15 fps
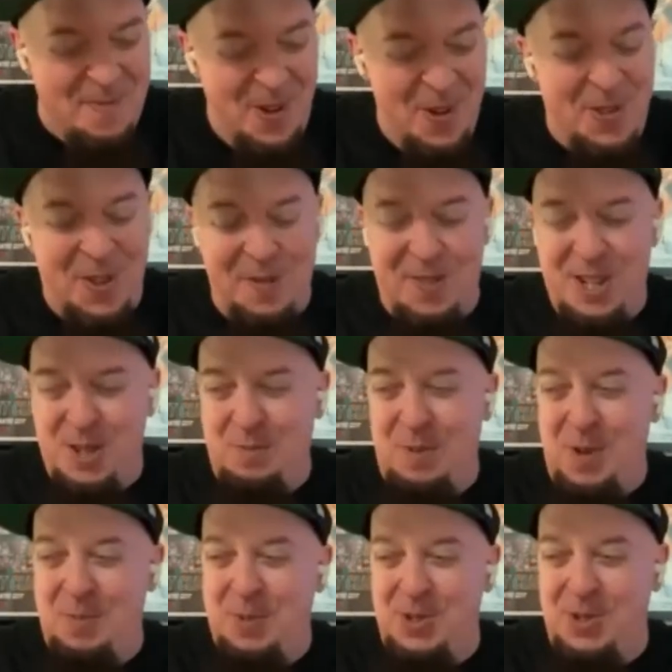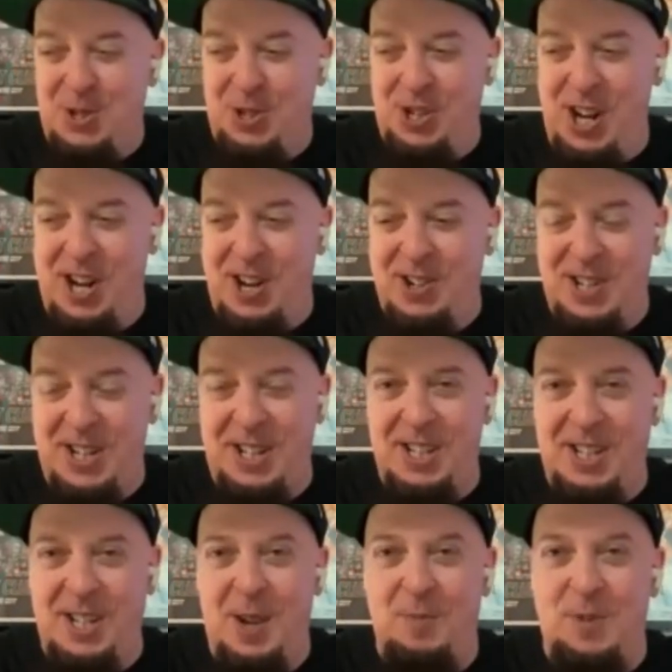both of these people's chairs at the
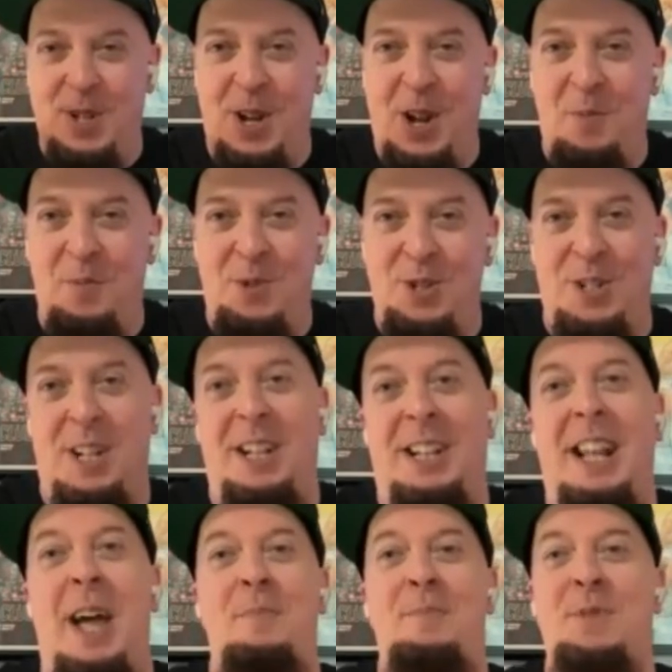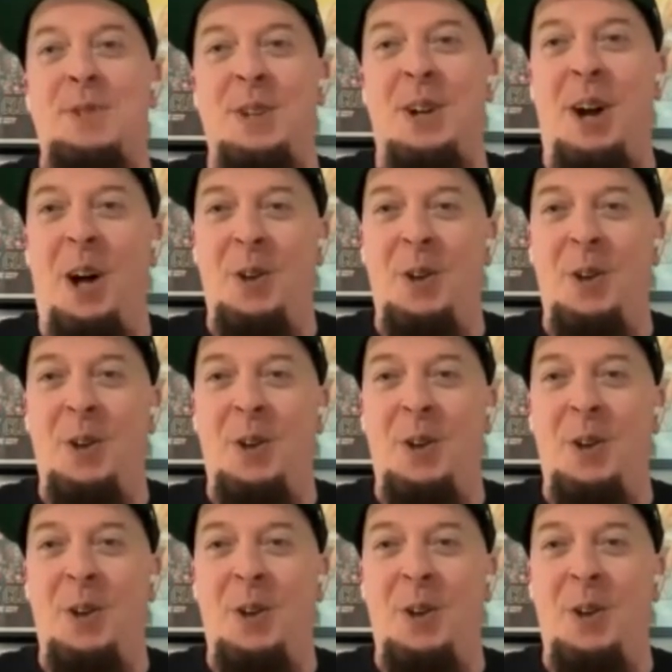same time just collapse